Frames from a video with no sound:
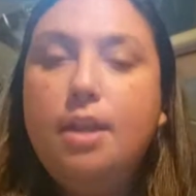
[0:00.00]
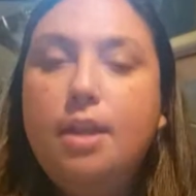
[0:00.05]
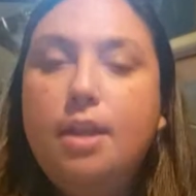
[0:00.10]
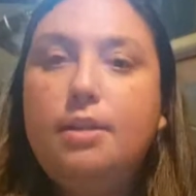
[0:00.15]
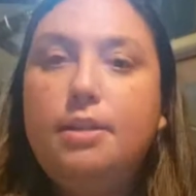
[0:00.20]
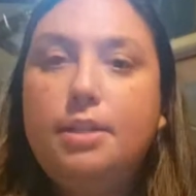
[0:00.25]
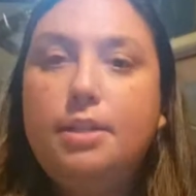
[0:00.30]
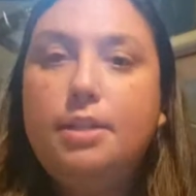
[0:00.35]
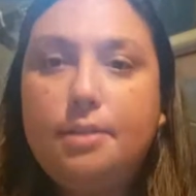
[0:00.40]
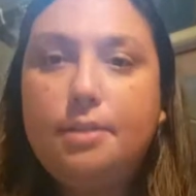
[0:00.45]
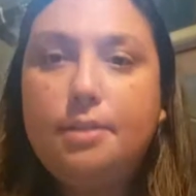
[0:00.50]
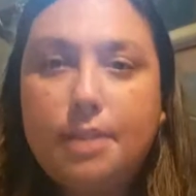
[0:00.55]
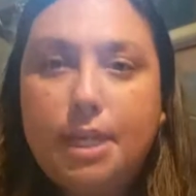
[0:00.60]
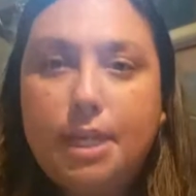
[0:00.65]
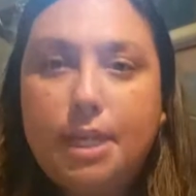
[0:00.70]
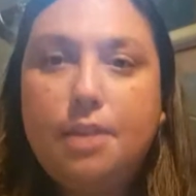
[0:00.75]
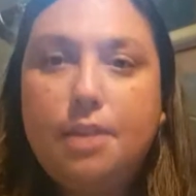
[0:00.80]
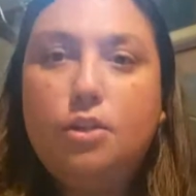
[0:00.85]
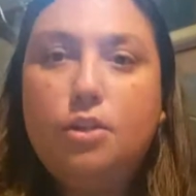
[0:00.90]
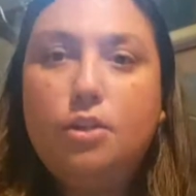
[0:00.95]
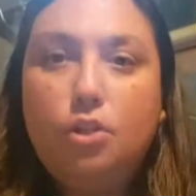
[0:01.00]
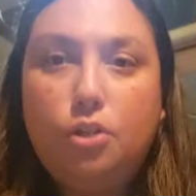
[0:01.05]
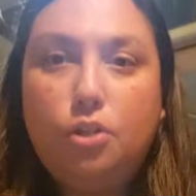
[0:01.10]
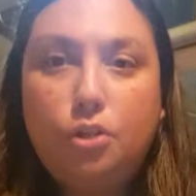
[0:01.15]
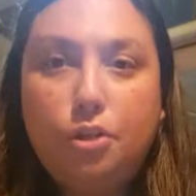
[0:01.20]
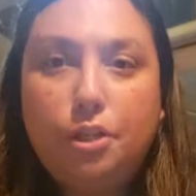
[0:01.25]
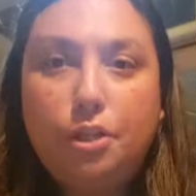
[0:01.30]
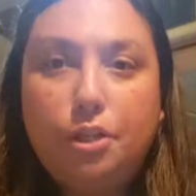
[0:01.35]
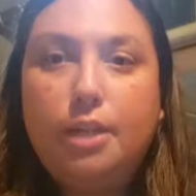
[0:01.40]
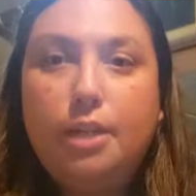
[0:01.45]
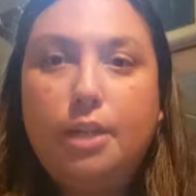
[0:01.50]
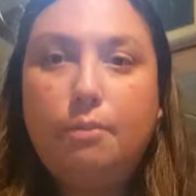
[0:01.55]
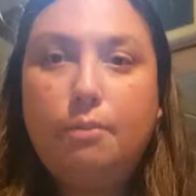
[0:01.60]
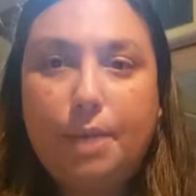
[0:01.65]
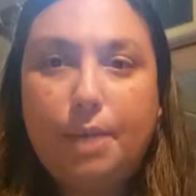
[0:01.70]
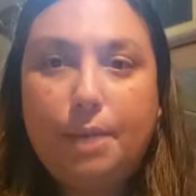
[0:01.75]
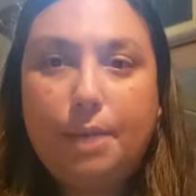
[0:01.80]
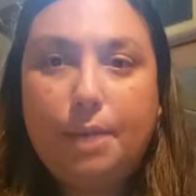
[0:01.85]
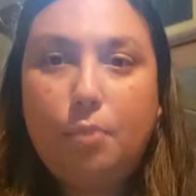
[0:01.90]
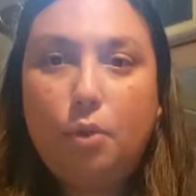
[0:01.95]
to see the good in
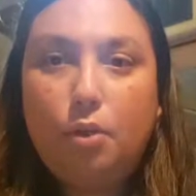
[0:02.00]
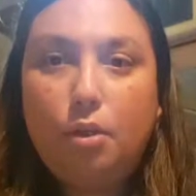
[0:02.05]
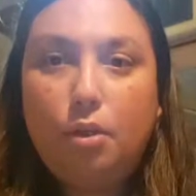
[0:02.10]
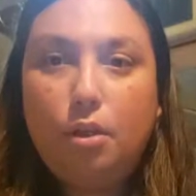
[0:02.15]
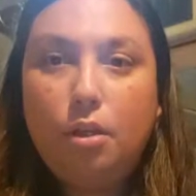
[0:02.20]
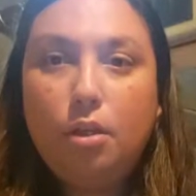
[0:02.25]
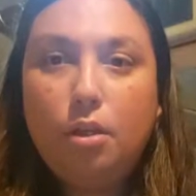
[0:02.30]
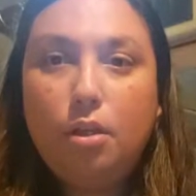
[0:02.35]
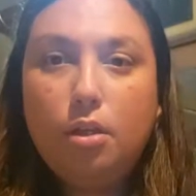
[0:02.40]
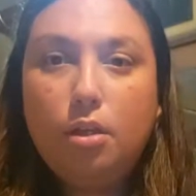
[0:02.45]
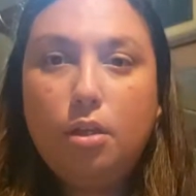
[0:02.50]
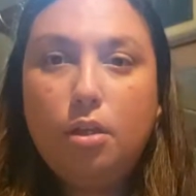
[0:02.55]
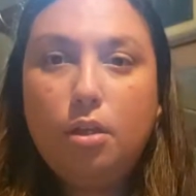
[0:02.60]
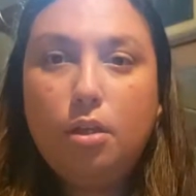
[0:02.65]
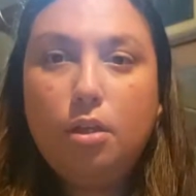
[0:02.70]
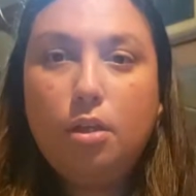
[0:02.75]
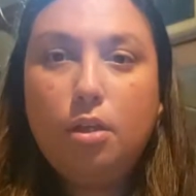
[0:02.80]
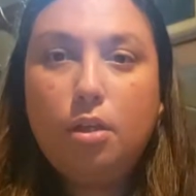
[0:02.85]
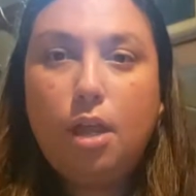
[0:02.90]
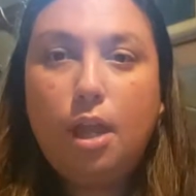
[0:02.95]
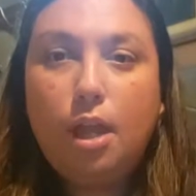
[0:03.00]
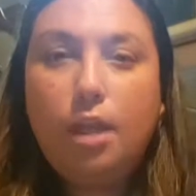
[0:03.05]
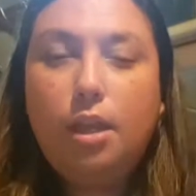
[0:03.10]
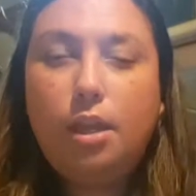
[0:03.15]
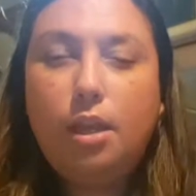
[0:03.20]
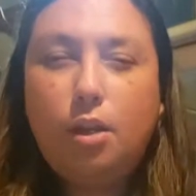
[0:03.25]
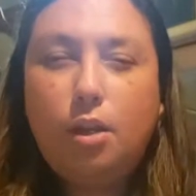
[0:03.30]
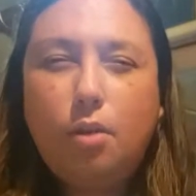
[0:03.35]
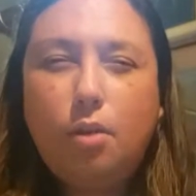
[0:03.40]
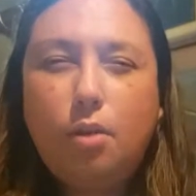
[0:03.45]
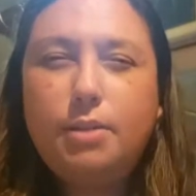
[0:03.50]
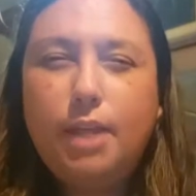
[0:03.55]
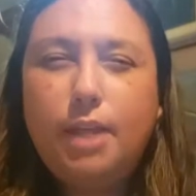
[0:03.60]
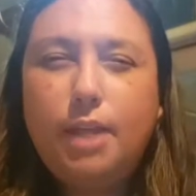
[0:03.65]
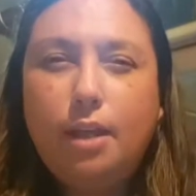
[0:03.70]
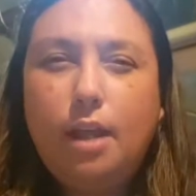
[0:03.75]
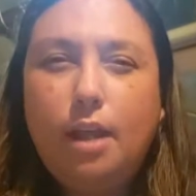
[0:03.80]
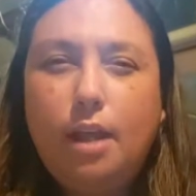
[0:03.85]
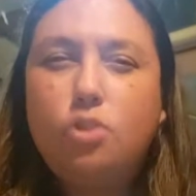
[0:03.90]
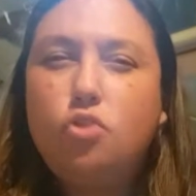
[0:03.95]
people. And you know what I'm
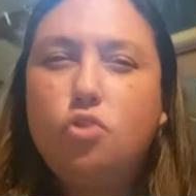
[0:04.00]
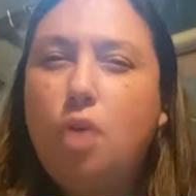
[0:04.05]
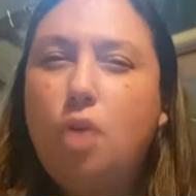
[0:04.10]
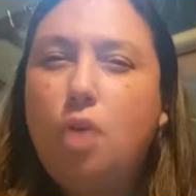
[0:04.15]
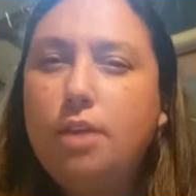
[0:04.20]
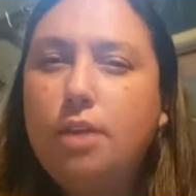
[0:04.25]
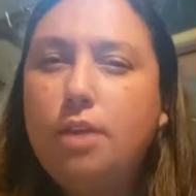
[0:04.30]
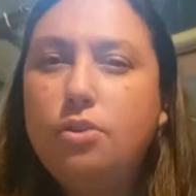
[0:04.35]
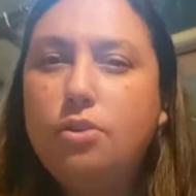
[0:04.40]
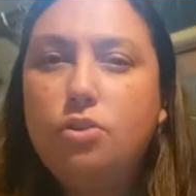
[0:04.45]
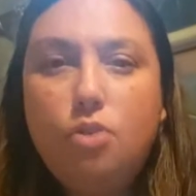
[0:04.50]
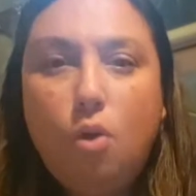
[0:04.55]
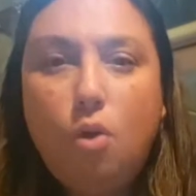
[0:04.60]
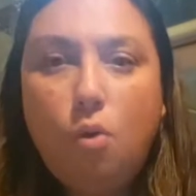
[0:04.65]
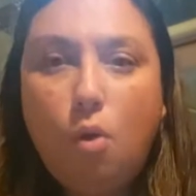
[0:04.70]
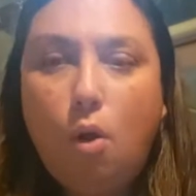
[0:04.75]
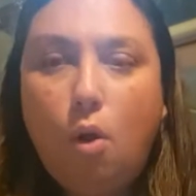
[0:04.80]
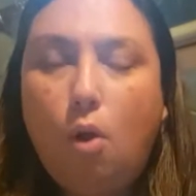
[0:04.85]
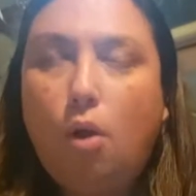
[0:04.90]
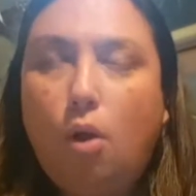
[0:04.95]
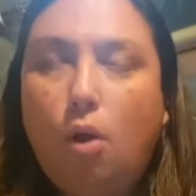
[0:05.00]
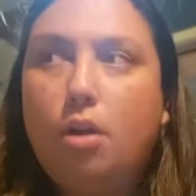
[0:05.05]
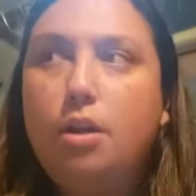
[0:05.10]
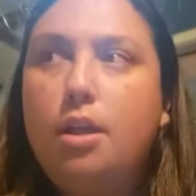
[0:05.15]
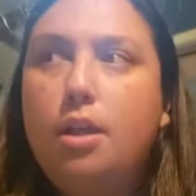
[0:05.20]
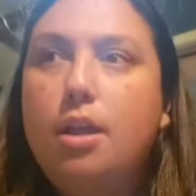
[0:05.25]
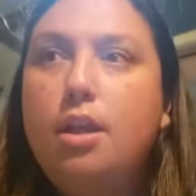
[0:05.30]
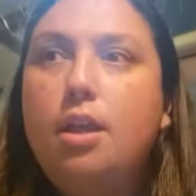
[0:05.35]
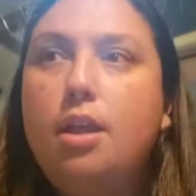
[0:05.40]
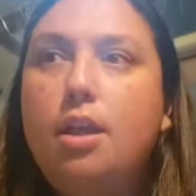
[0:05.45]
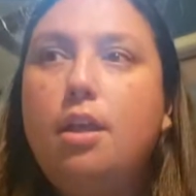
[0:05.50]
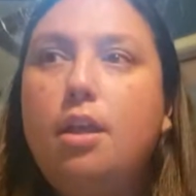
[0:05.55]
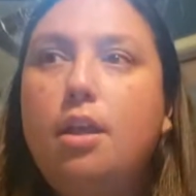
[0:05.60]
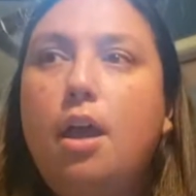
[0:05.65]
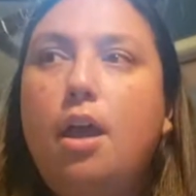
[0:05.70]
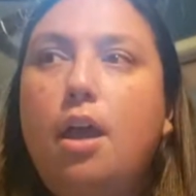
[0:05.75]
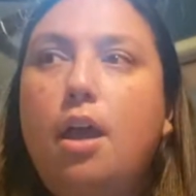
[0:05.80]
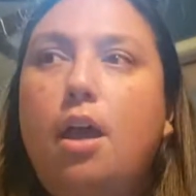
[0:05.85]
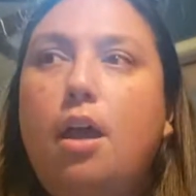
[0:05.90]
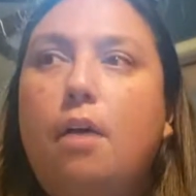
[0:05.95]
saying? I try so hard.
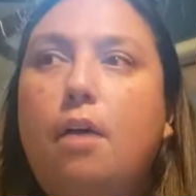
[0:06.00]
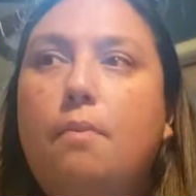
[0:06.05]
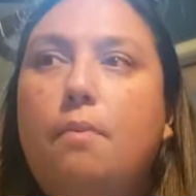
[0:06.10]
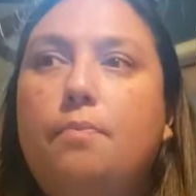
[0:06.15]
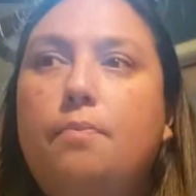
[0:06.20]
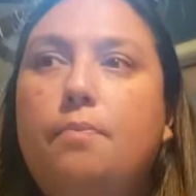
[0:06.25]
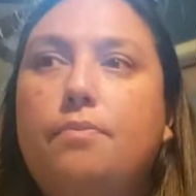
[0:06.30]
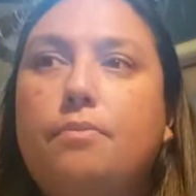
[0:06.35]
And